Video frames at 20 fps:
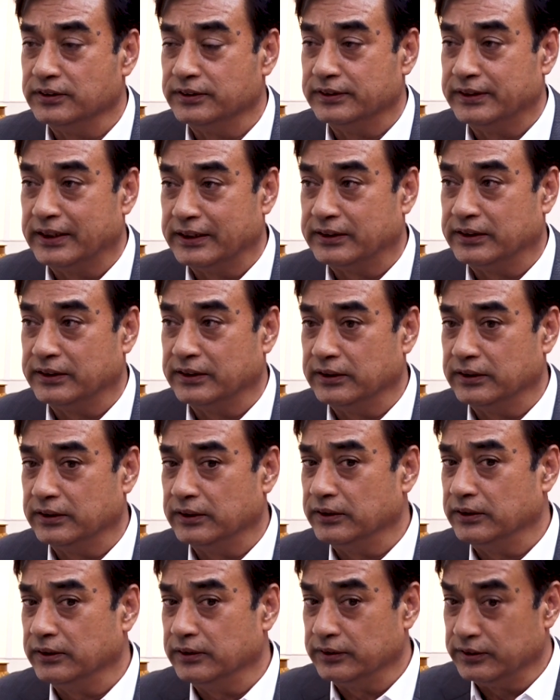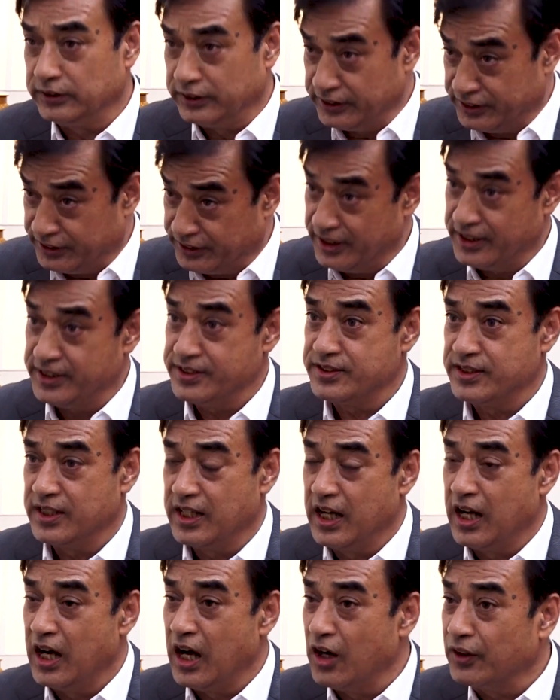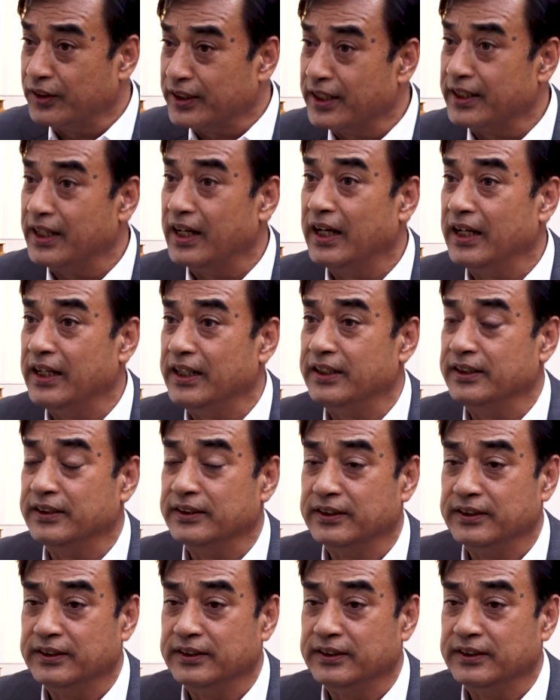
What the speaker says: that this stage, how can I